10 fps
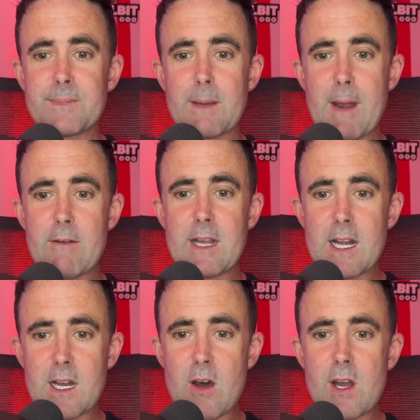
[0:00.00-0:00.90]
Apparently it
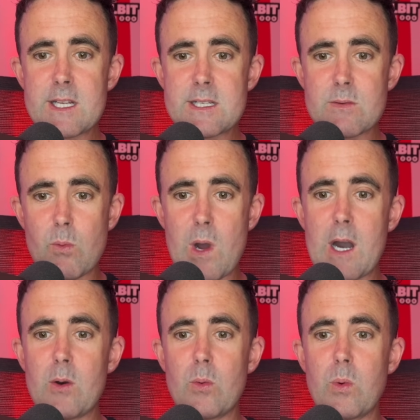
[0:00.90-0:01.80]
aligns
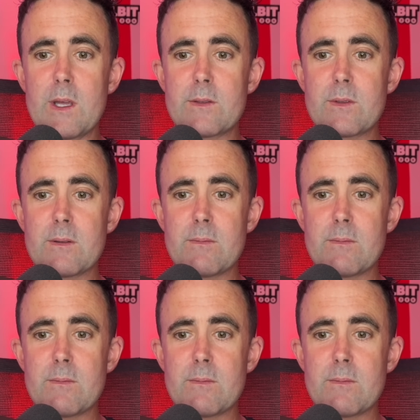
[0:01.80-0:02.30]
well with